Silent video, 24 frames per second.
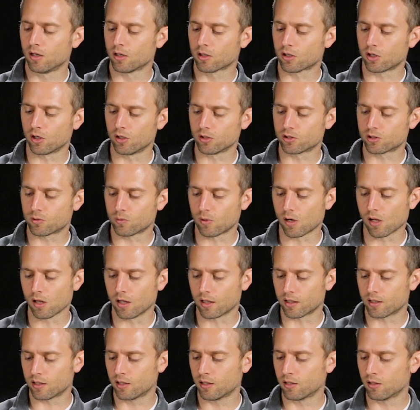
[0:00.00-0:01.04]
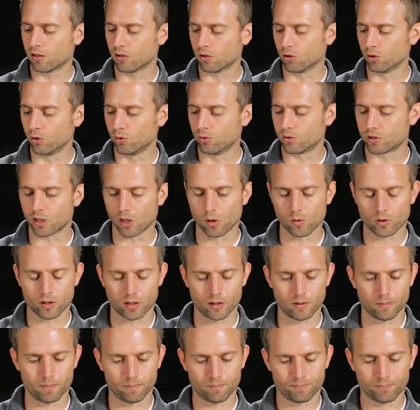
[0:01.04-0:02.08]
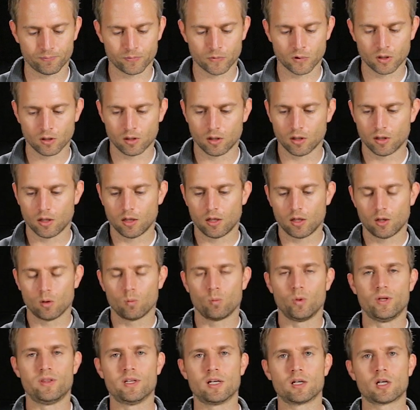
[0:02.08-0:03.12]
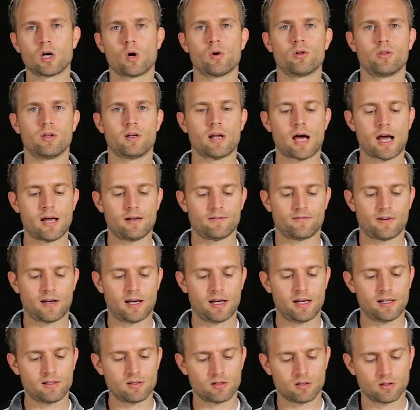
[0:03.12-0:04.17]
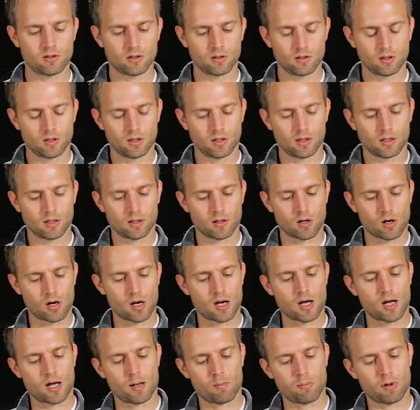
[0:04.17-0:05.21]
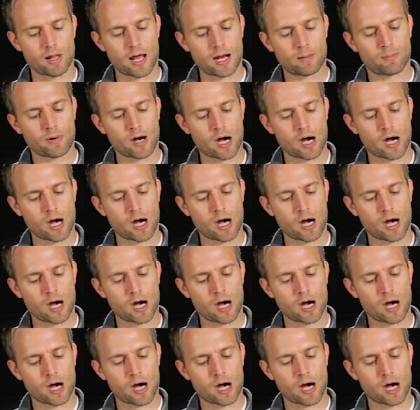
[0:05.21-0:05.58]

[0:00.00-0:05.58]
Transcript: cursed relic loot token. We then go to the night phase. Black